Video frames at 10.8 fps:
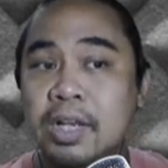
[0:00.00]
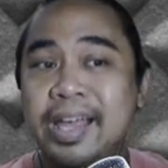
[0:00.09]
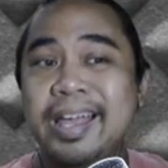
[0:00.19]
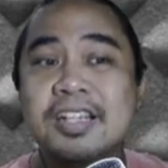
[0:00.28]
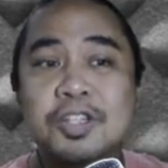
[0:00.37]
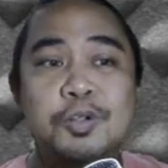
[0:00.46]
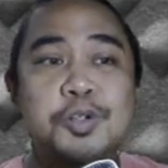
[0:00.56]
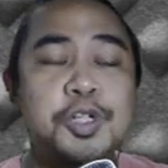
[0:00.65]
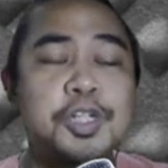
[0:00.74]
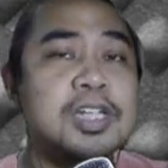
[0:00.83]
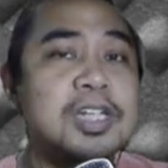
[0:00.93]
S2,
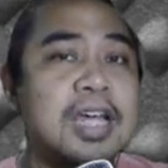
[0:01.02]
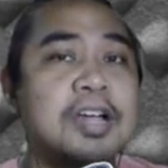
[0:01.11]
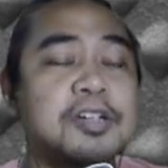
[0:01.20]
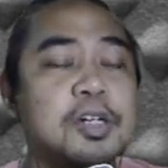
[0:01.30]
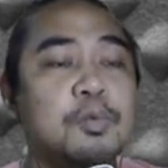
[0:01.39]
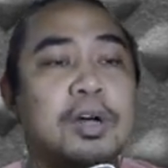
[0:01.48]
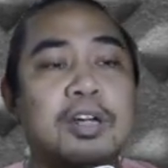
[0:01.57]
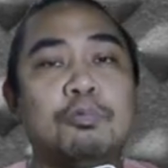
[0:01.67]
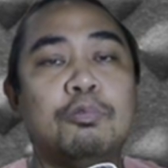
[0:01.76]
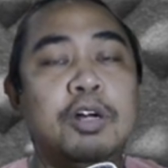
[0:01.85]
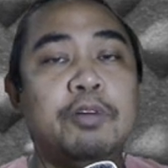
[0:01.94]
she is actually one,
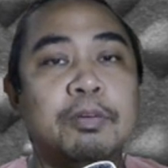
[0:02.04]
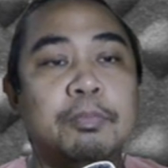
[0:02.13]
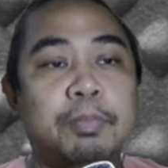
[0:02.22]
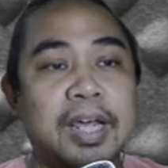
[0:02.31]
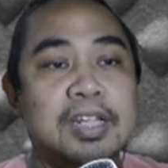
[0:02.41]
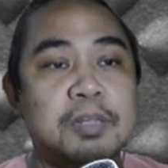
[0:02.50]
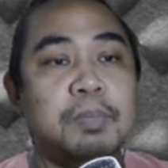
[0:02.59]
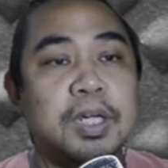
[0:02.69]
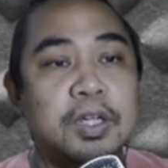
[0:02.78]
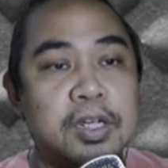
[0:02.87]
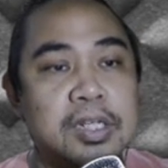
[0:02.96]
one of the best
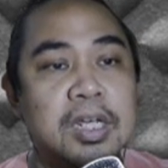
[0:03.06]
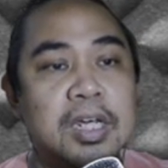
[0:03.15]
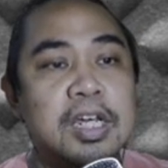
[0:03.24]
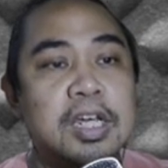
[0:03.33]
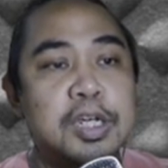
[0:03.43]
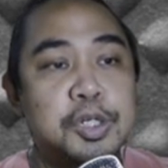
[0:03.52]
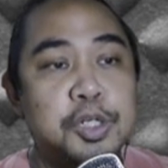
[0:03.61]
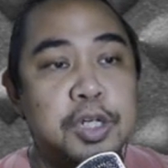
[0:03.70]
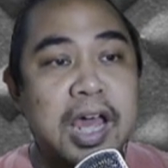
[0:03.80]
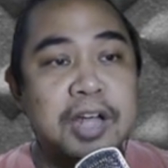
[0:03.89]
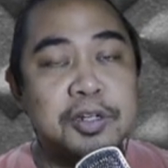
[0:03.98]
because she
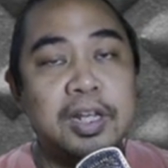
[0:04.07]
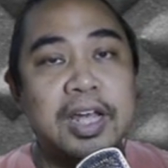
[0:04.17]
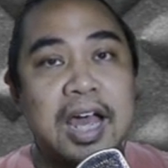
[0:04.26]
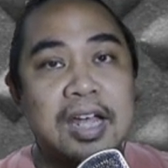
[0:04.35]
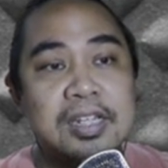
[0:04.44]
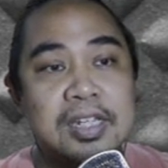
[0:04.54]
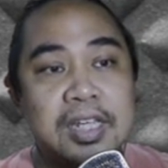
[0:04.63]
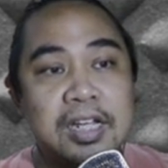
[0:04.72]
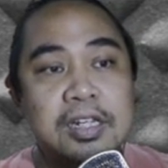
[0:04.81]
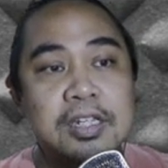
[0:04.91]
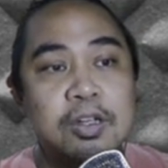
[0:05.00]
actually has
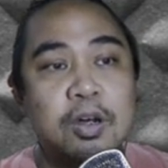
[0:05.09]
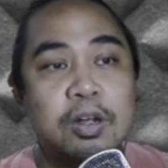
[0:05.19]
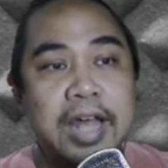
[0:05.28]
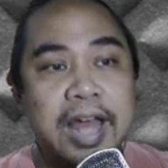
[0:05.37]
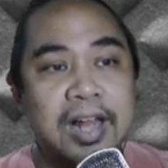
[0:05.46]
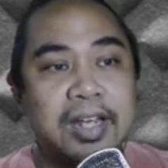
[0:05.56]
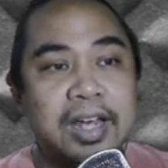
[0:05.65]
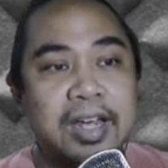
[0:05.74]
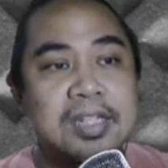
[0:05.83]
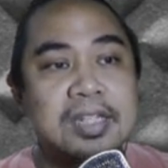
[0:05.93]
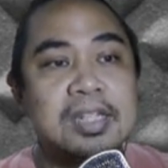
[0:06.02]
heals all
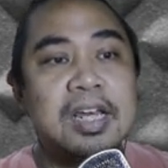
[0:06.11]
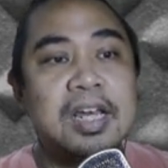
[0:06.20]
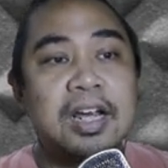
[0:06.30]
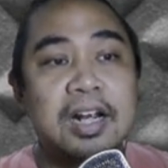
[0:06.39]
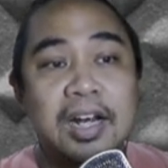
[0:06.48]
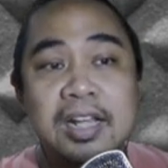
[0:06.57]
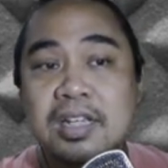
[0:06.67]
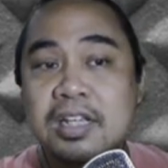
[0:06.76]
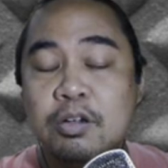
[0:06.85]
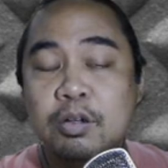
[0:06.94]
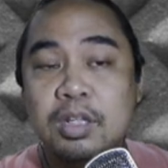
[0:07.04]
allies,
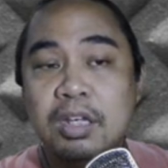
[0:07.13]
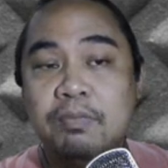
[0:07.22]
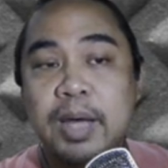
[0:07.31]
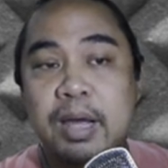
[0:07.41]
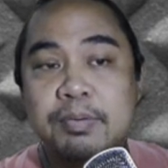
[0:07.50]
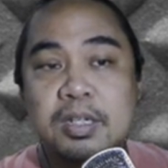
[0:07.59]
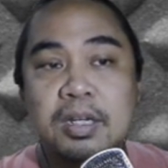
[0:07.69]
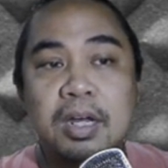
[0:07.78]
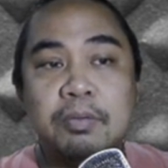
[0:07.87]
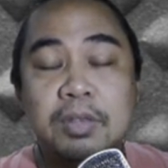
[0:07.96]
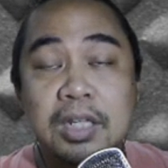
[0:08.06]
cleanses all debuffs, uh,
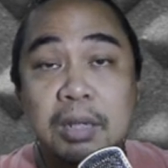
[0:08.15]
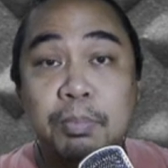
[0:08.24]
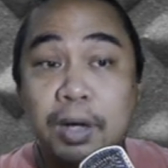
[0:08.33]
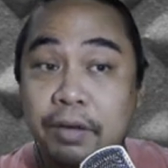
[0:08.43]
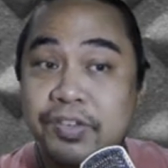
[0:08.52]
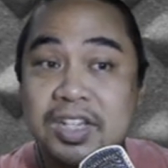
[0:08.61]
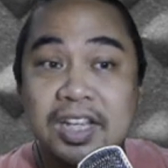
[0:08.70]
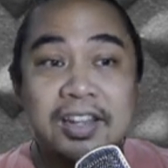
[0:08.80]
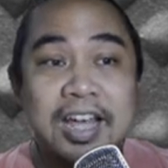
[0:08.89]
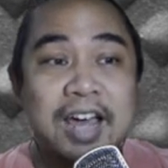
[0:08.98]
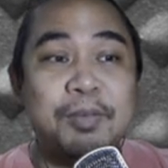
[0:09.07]
debuffs and
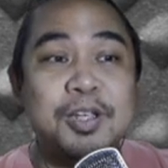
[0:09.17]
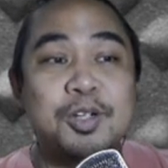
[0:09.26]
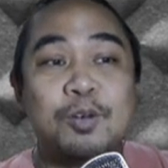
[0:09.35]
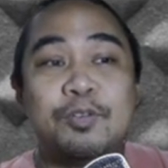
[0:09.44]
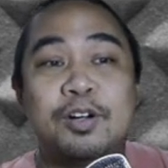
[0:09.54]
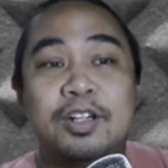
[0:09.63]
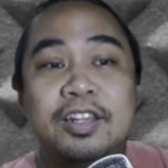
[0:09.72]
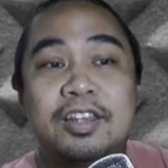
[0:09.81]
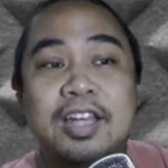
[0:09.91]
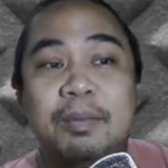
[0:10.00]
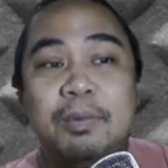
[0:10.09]
damage over
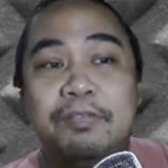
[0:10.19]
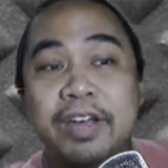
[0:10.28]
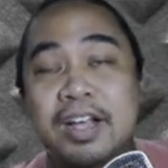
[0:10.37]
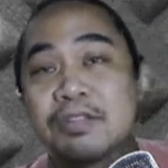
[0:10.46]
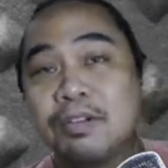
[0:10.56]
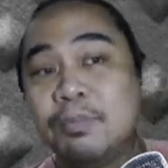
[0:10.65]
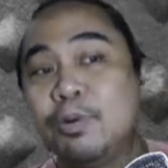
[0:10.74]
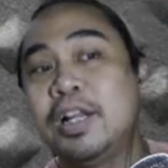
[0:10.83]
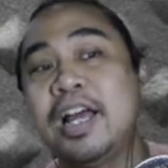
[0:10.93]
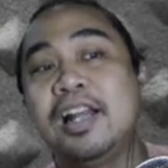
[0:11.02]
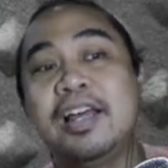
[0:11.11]
time effects from all
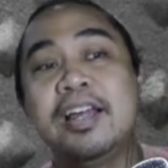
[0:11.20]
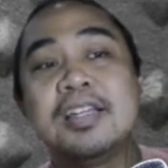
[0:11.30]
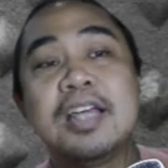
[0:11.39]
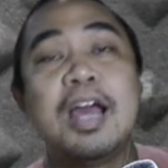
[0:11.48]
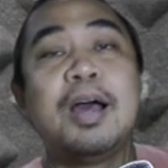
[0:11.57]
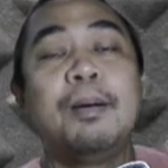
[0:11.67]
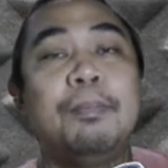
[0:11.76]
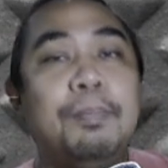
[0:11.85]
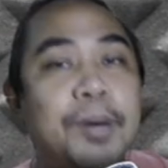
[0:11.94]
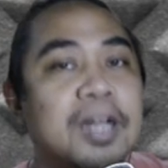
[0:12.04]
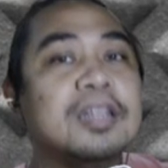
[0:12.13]
allies,
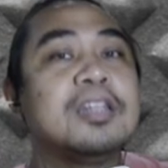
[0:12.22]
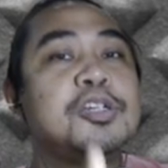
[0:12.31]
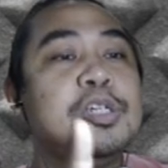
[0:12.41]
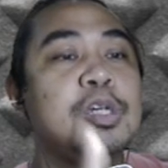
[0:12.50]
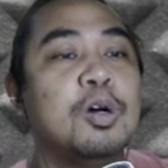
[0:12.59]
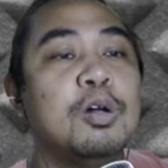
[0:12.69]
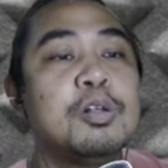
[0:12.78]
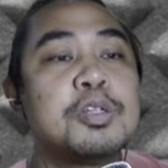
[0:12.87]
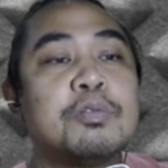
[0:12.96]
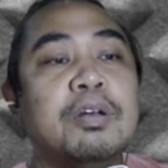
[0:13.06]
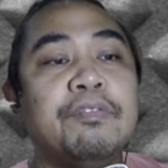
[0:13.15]
but she also
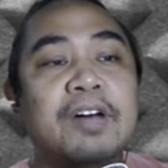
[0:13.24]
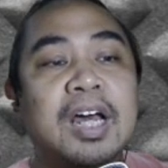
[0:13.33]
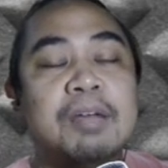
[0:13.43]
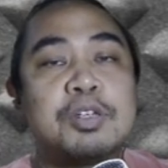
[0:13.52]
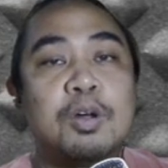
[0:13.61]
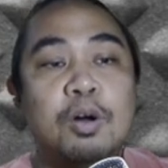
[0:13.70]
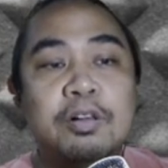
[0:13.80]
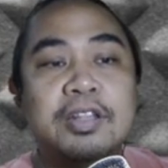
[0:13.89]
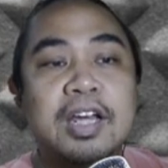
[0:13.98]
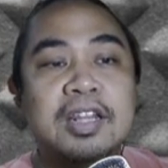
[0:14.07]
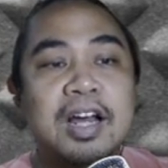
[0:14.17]
revives all
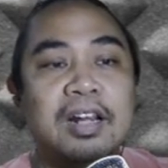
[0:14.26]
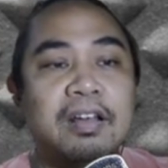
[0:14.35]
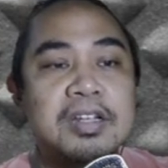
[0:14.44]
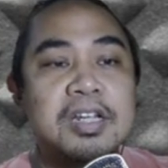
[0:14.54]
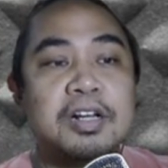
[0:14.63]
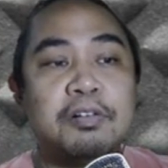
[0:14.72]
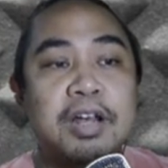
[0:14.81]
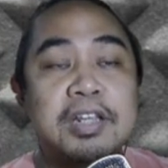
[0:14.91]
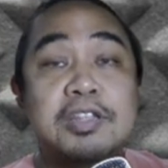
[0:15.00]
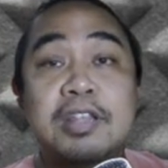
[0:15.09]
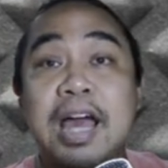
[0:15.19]
dead allies and grants
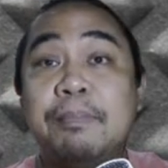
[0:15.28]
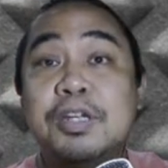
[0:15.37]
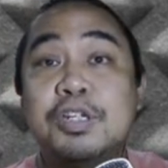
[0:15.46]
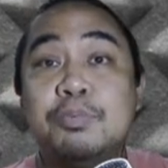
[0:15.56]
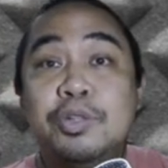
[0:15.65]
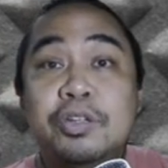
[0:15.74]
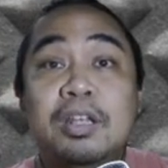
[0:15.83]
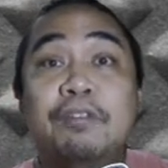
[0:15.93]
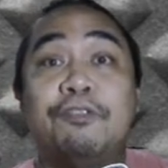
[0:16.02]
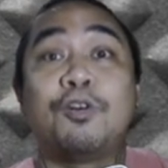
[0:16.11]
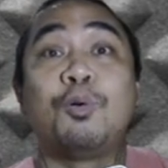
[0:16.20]
damage immunity
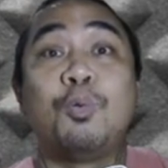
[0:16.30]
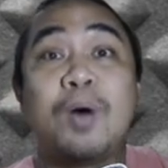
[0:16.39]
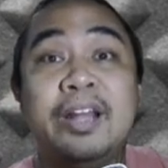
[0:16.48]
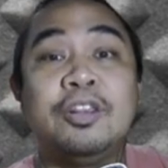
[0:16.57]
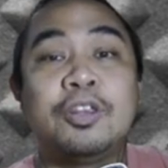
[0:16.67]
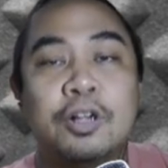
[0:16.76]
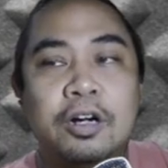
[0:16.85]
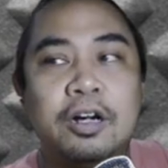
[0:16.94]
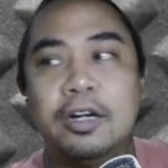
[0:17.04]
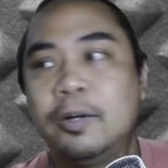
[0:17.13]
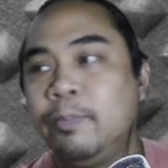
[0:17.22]
for one
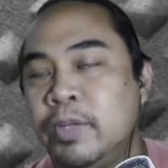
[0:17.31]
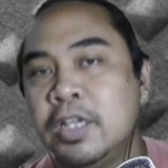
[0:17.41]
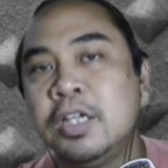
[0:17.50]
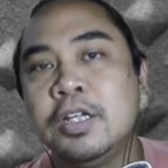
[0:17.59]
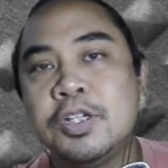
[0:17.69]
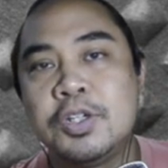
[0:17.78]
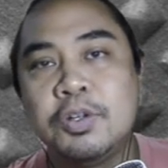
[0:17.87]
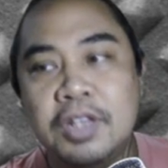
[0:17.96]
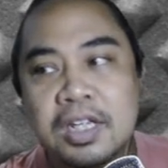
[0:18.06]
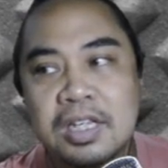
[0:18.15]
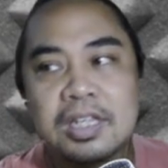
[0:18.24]
turn. So
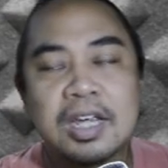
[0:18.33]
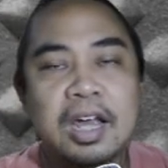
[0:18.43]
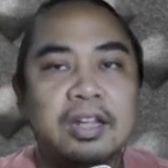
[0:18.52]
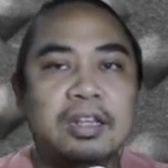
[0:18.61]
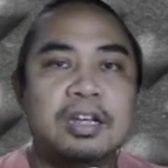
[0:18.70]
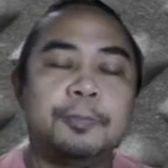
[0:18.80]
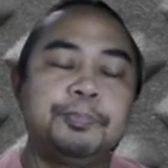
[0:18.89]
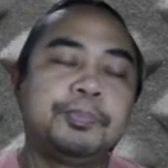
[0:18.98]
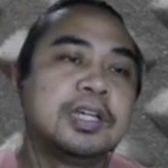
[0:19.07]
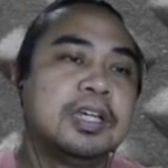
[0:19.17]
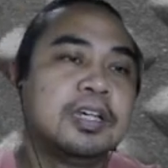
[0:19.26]
this is kinda
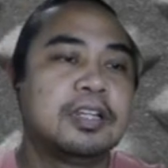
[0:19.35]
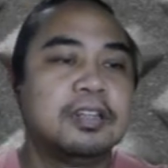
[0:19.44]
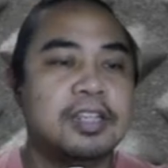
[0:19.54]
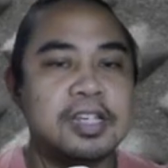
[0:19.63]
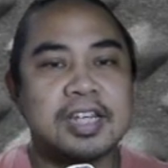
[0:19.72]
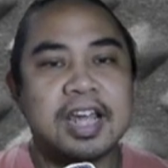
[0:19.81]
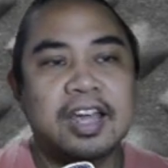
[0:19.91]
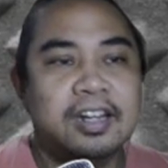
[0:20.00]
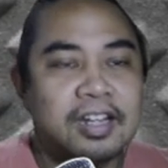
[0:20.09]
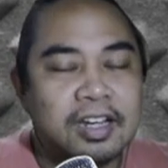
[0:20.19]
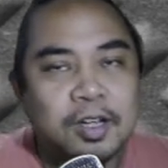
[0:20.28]
this is
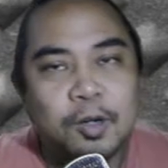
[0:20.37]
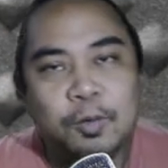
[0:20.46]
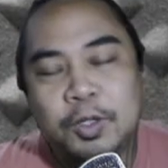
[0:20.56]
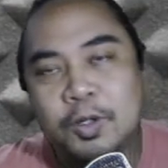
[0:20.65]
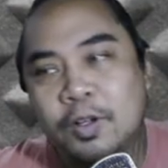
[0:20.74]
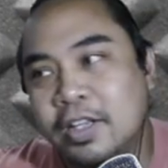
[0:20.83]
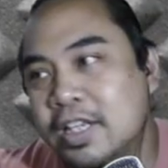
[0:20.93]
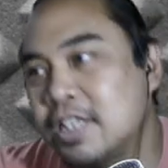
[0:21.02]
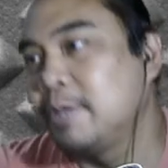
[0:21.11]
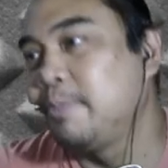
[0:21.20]
kinda what do you call this?